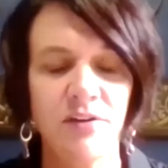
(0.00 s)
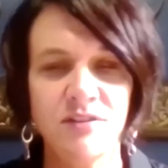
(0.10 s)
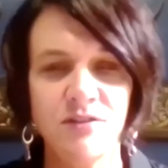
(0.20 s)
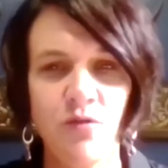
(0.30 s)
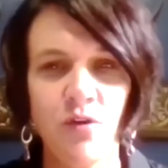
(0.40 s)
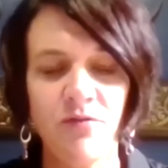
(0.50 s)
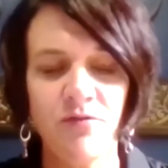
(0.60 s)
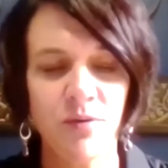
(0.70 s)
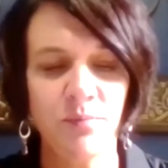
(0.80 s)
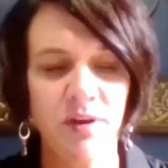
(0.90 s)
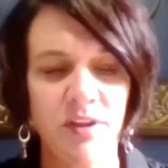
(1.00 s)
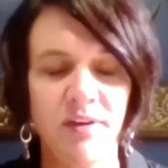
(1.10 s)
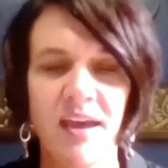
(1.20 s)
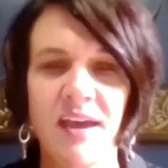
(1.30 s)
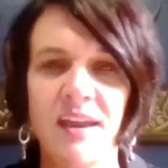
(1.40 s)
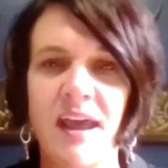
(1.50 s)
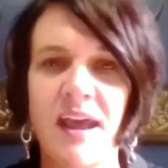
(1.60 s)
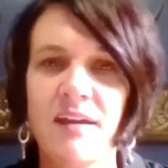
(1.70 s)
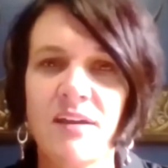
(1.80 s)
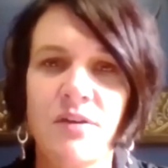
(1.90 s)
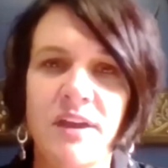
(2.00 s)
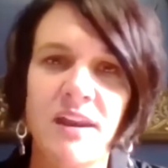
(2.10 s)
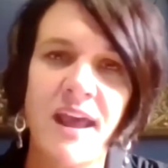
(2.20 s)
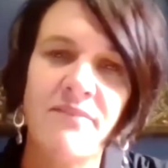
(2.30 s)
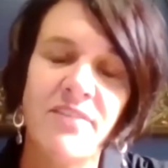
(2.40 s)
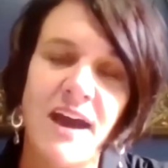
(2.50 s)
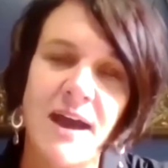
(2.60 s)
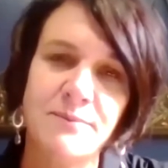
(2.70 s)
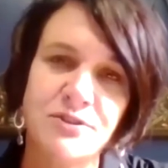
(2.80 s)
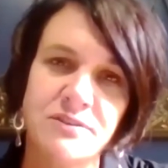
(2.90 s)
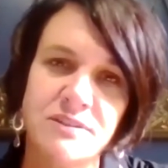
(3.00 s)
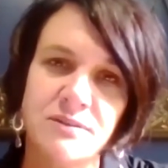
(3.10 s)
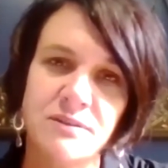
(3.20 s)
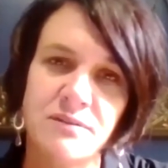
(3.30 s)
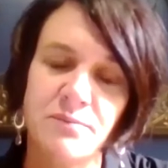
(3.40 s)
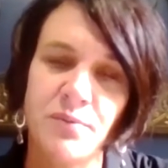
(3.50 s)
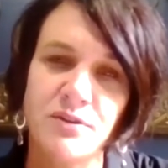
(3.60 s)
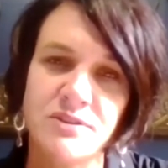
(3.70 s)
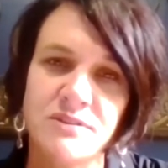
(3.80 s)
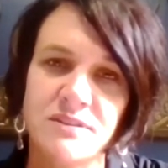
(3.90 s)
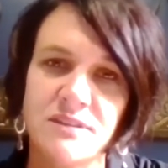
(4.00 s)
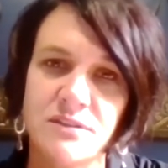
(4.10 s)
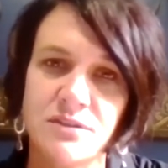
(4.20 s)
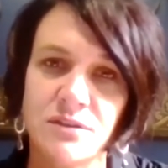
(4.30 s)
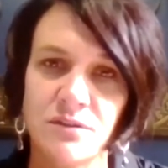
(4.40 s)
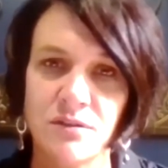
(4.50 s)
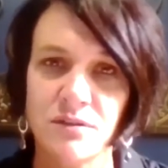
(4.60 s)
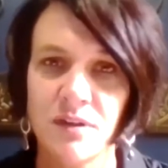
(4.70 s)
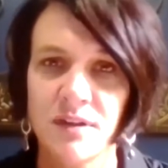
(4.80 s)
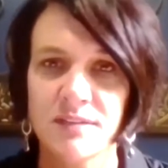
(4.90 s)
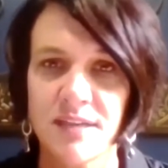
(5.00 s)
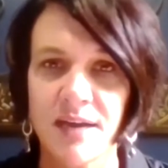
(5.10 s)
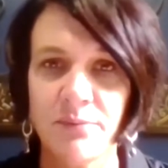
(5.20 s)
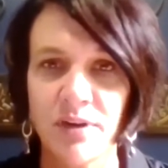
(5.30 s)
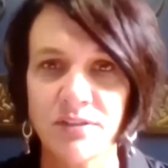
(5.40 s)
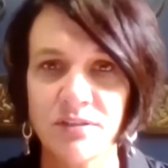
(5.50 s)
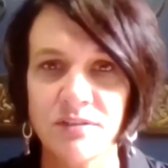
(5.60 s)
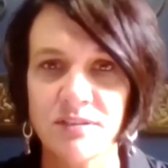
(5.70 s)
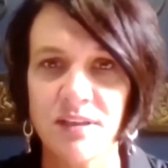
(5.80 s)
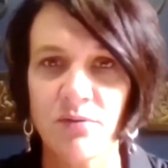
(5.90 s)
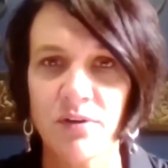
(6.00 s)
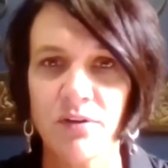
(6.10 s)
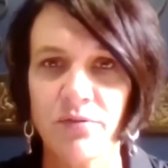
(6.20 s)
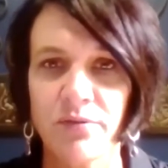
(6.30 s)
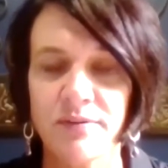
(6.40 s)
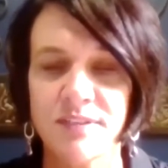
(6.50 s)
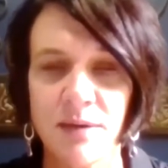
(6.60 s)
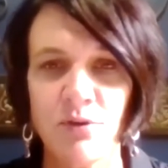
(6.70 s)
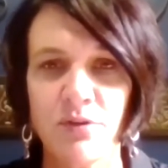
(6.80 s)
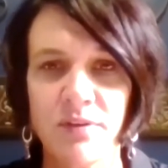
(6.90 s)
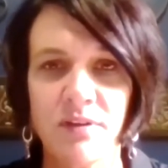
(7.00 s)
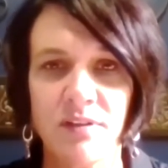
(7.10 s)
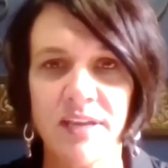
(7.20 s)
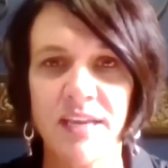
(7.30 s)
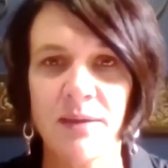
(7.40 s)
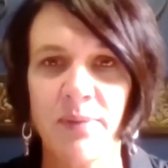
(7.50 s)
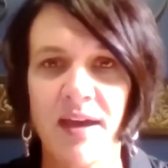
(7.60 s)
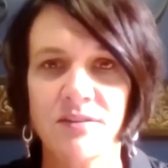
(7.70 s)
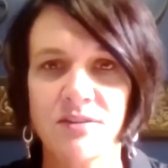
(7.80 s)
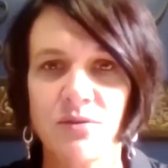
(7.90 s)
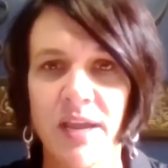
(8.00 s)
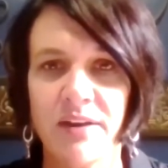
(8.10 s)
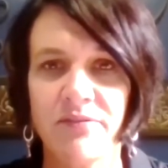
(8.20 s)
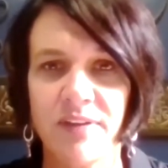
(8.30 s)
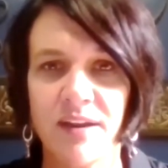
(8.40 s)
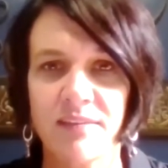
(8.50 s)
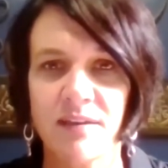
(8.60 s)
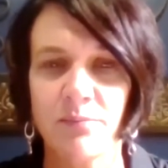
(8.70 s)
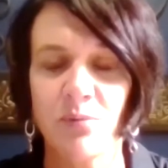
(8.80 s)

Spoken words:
is 4 foot, but you can have the option to purchase additional side brushes that would double the cleaning path, so 8 feet at that